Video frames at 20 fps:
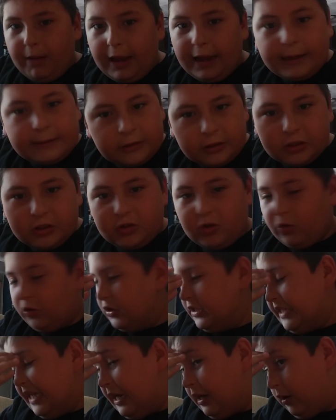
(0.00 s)
pet
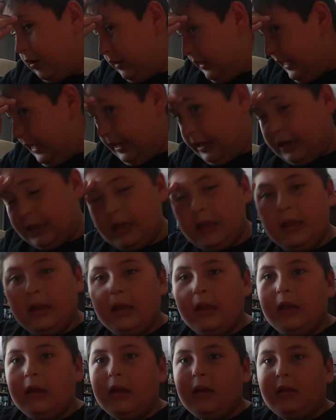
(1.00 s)
stores that are like,
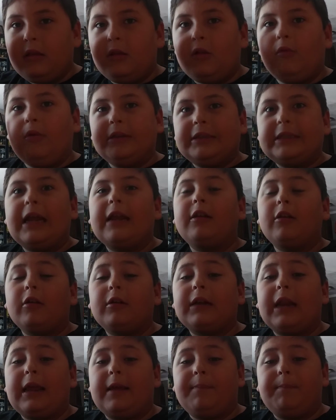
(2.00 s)
the ones that
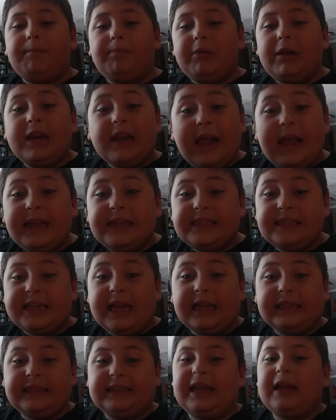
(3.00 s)
look like play
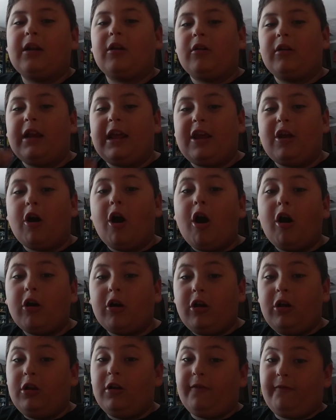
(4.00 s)
sets that are like all
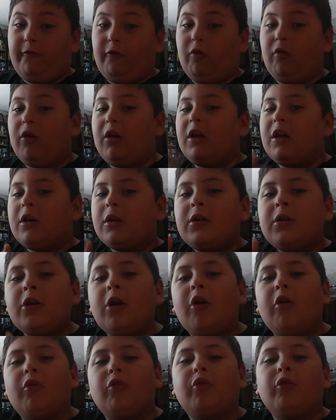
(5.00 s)
colorful.
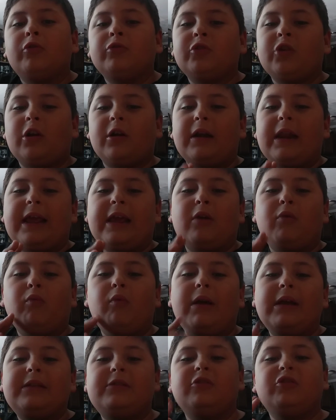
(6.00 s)
No, those are like
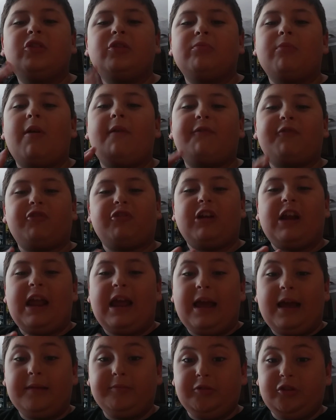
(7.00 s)
way too small for
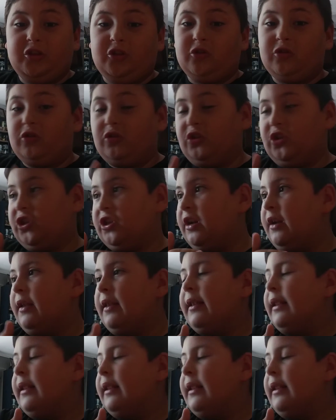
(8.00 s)
hamsters.